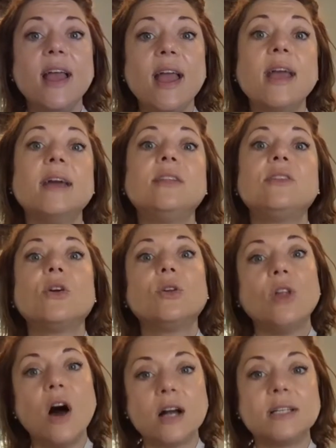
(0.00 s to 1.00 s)
and they're
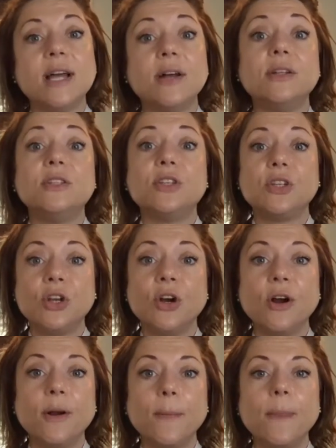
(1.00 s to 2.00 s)
locked down and
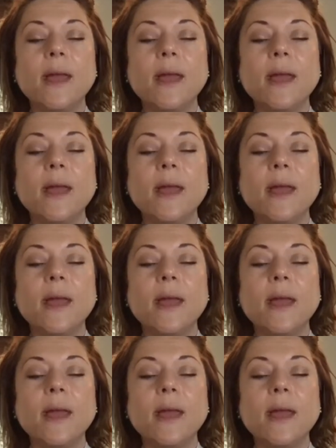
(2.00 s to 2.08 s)
secure.